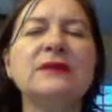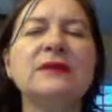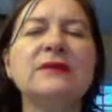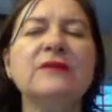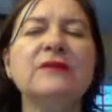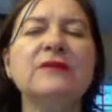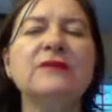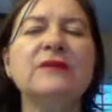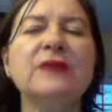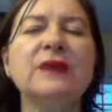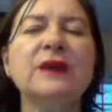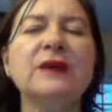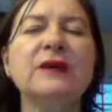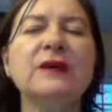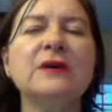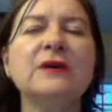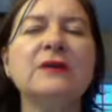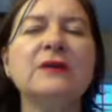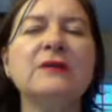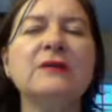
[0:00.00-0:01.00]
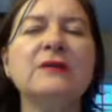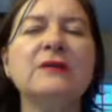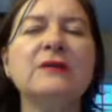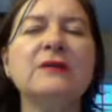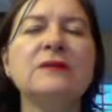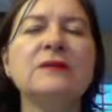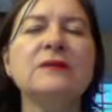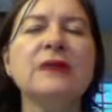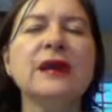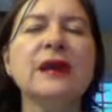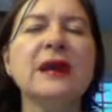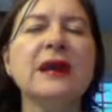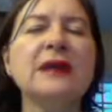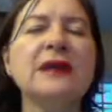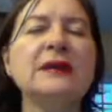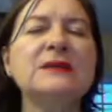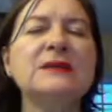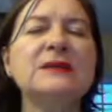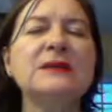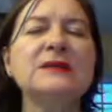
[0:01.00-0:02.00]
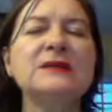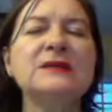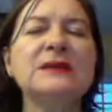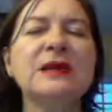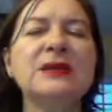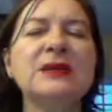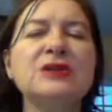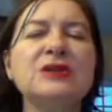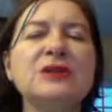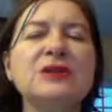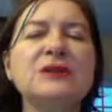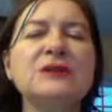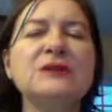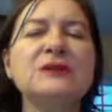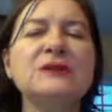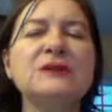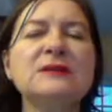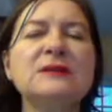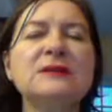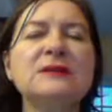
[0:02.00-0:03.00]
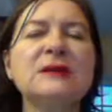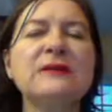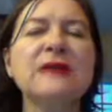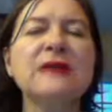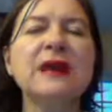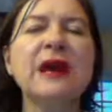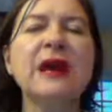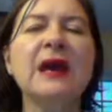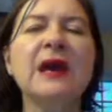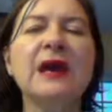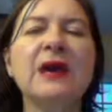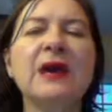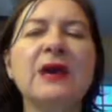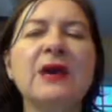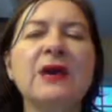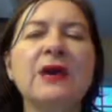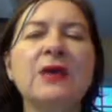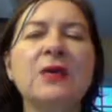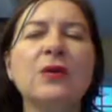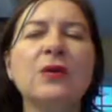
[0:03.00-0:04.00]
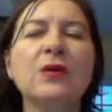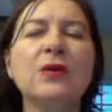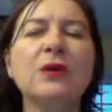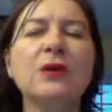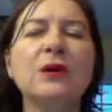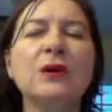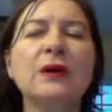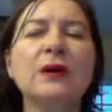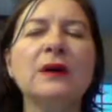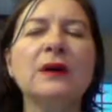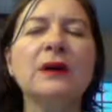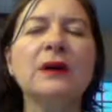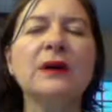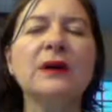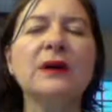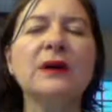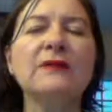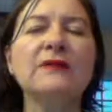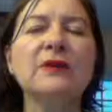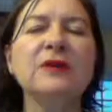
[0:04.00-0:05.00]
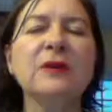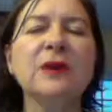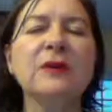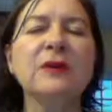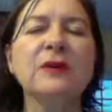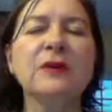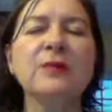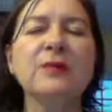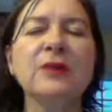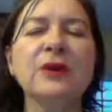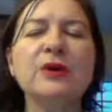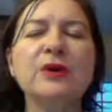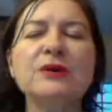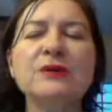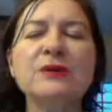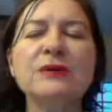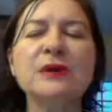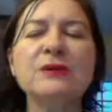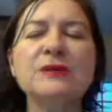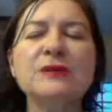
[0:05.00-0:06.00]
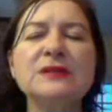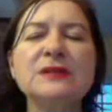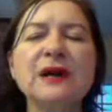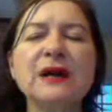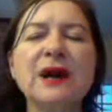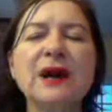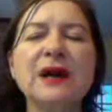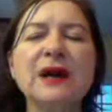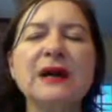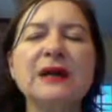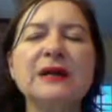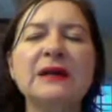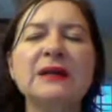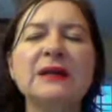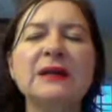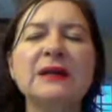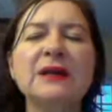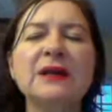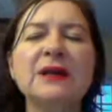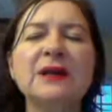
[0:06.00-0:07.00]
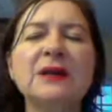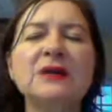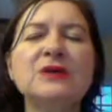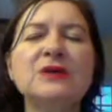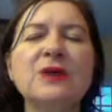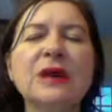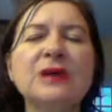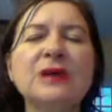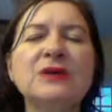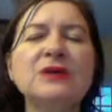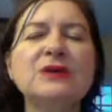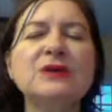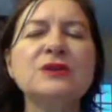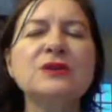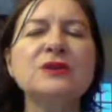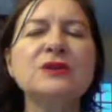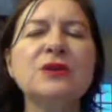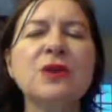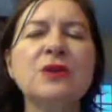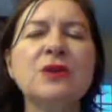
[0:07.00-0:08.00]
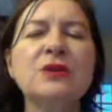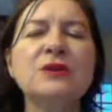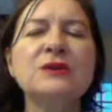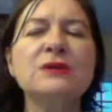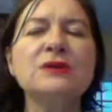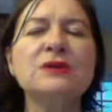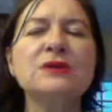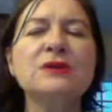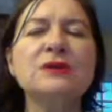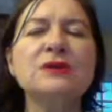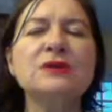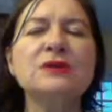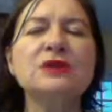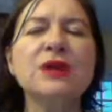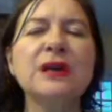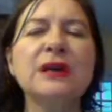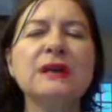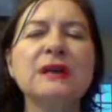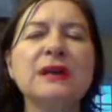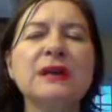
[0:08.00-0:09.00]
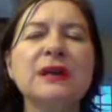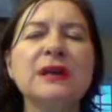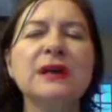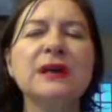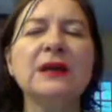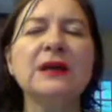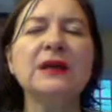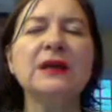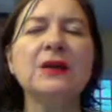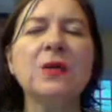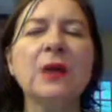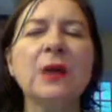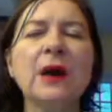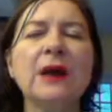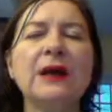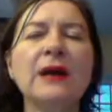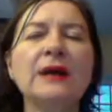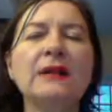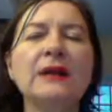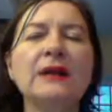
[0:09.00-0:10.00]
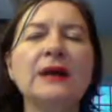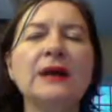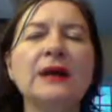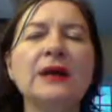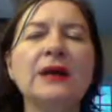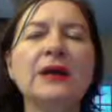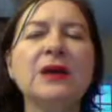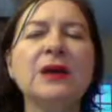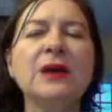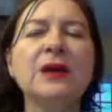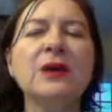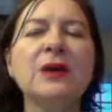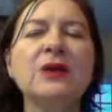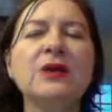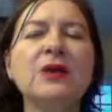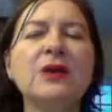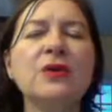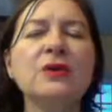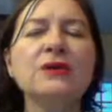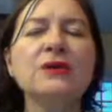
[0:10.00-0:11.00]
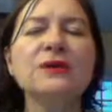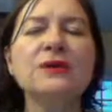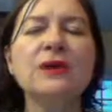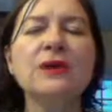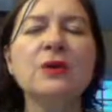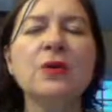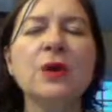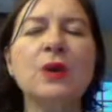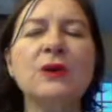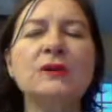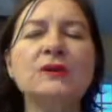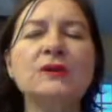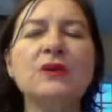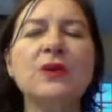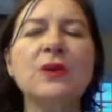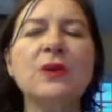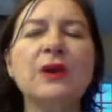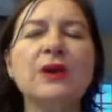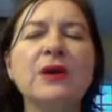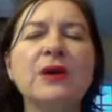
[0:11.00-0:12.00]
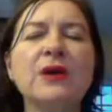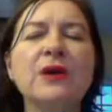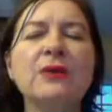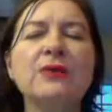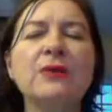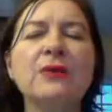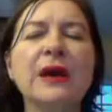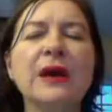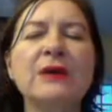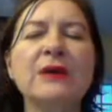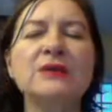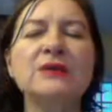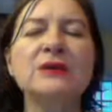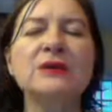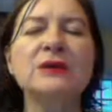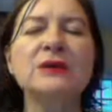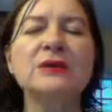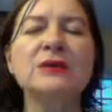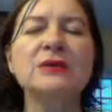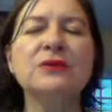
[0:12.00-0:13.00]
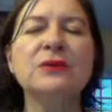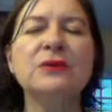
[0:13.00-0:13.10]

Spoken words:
feel any sensations in the air, or if you hear any birds outside, try to just notice gently, quietly, noticing what's going on around you.